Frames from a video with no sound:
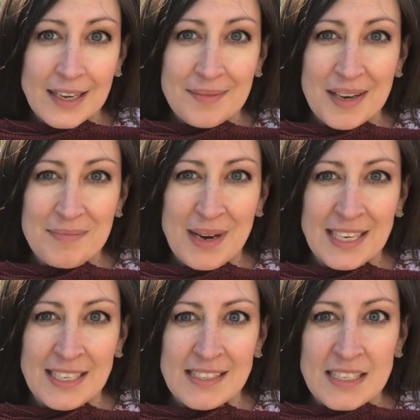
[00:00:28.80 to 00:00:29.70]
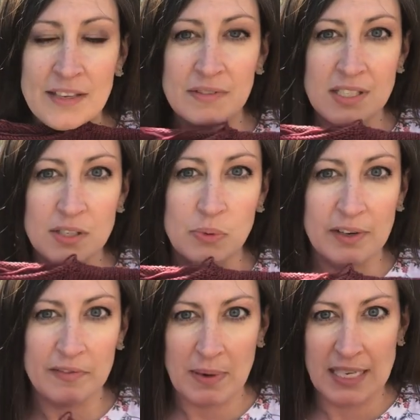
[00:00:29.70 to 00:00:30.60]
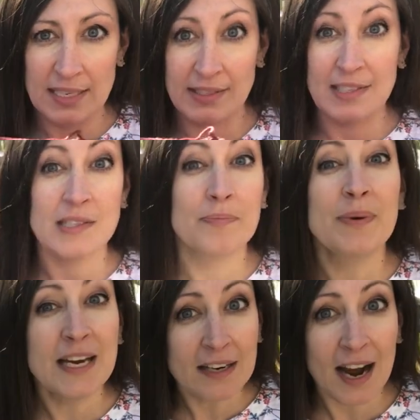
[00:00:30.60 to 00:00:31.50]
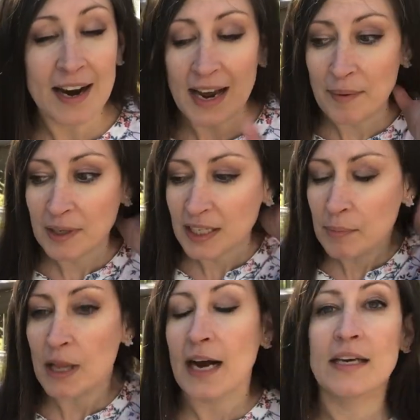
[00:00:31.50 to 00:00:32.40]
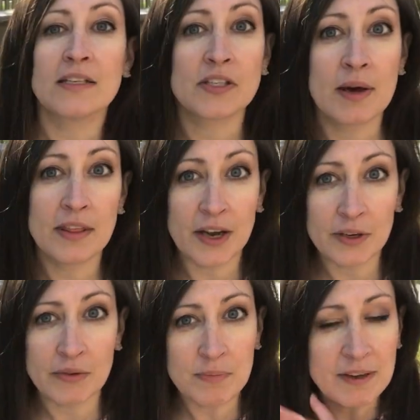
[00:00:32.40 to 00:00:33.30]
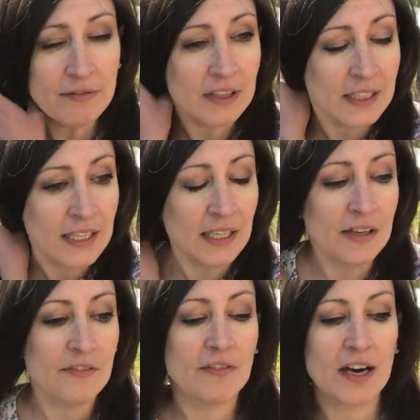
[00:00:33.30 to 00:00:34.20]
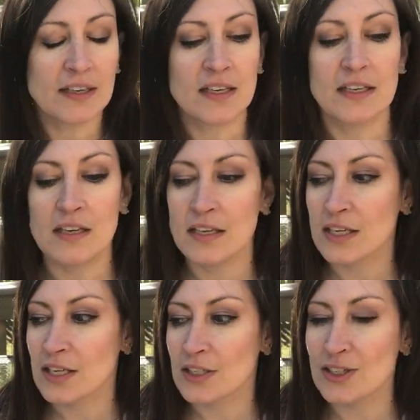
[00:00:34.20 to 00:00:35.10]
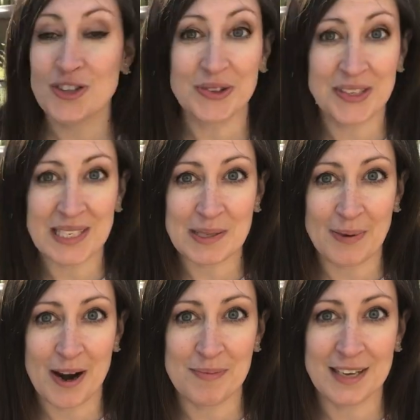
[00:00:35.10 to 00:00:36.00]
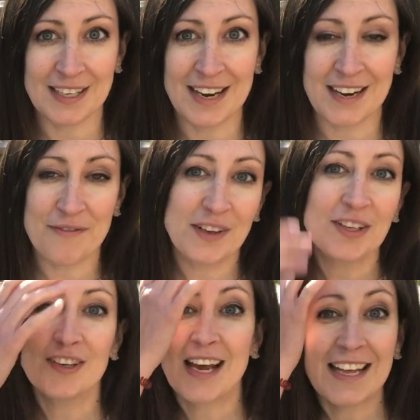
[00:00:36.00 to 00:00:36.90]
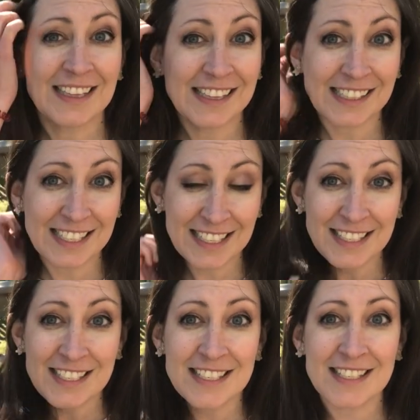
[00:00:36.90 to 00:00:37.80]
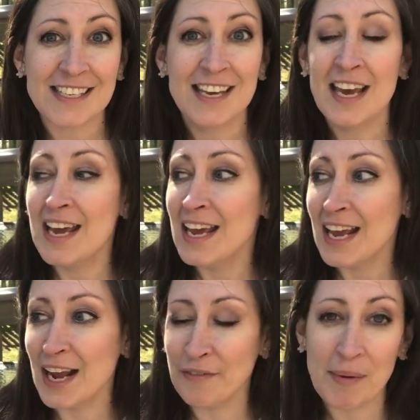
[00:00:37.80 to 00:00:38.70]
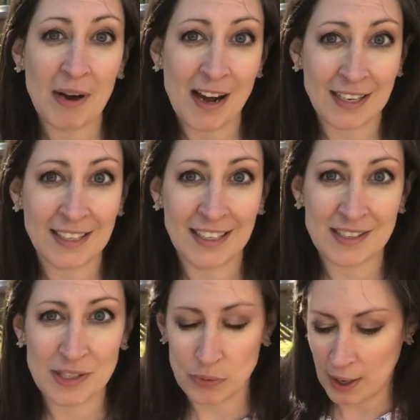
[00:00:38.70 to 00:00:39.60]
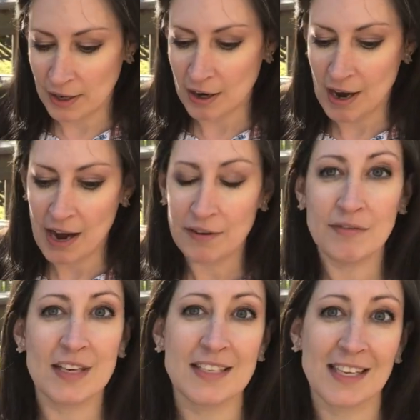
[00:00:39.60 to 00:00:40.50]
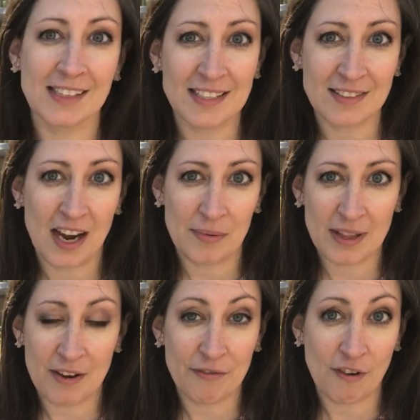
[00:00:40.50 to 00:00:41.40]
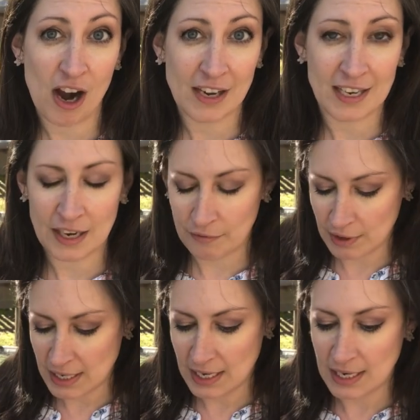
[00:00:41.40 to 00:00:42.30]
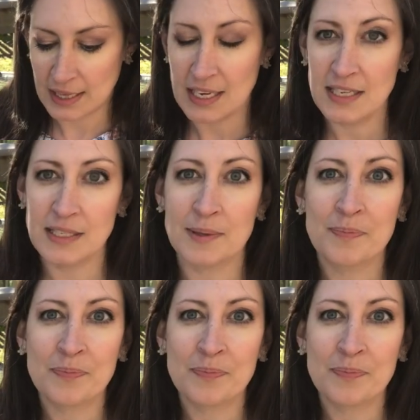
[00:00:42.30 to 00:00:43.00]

I, might need to give this to one of my nieces, but I am gonna block it. So I thought it would be really fun to do an experiment and I figured at least if I'm not gonna get a sweater out of this, at least not without frogging and reknitting this,